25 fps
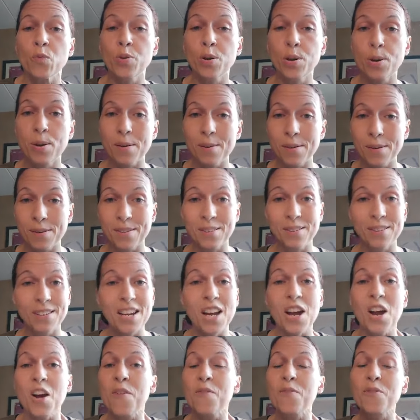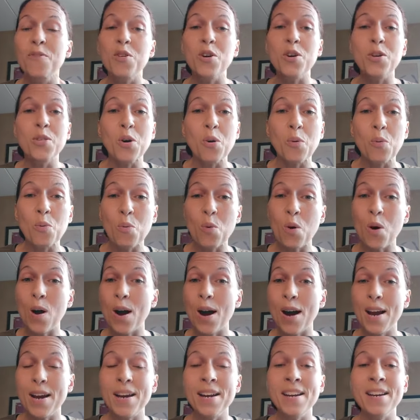for the
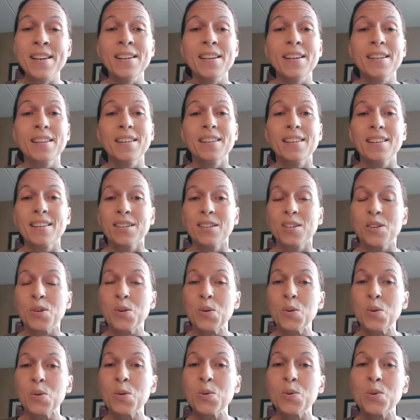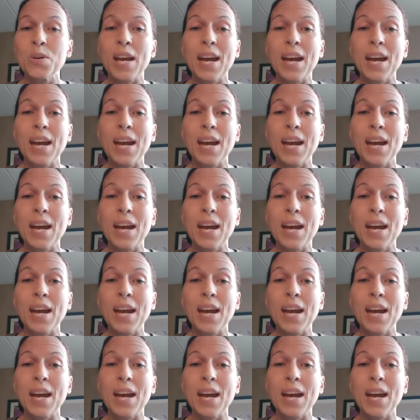one who